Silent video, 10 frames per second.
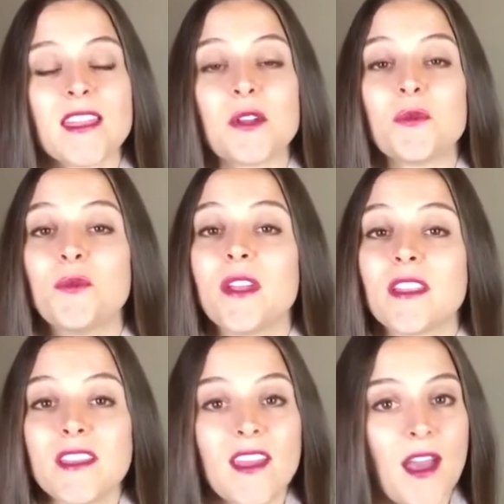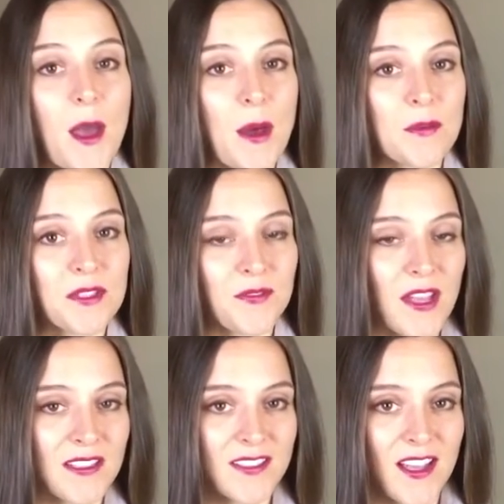that really helps
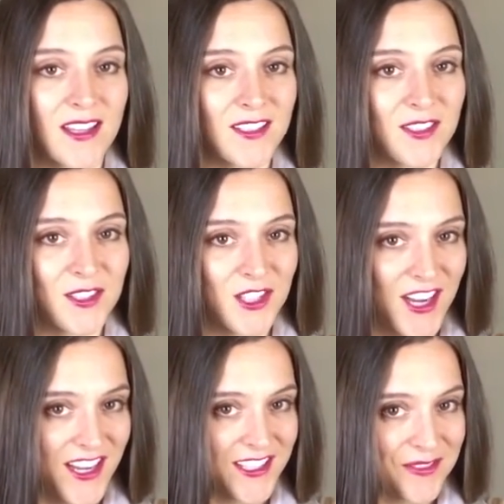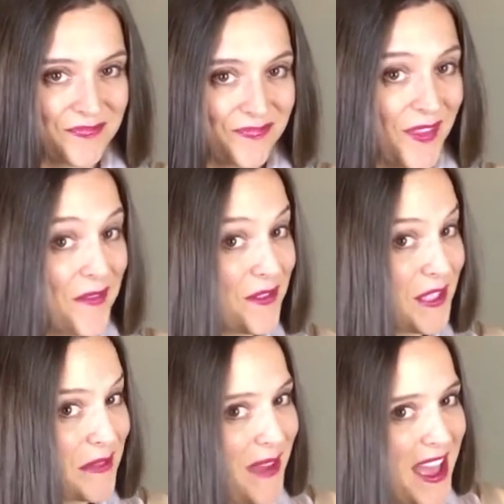Versailles to shine.
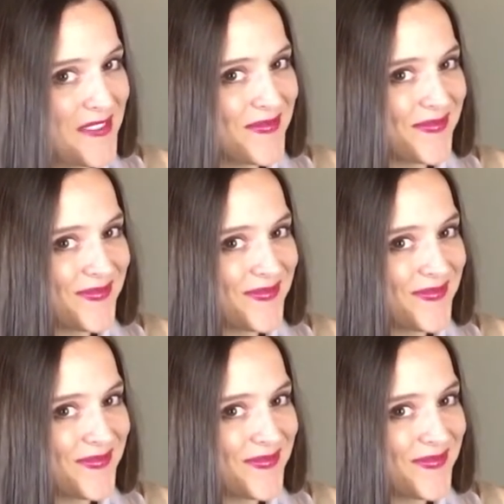Vous êtes prêts?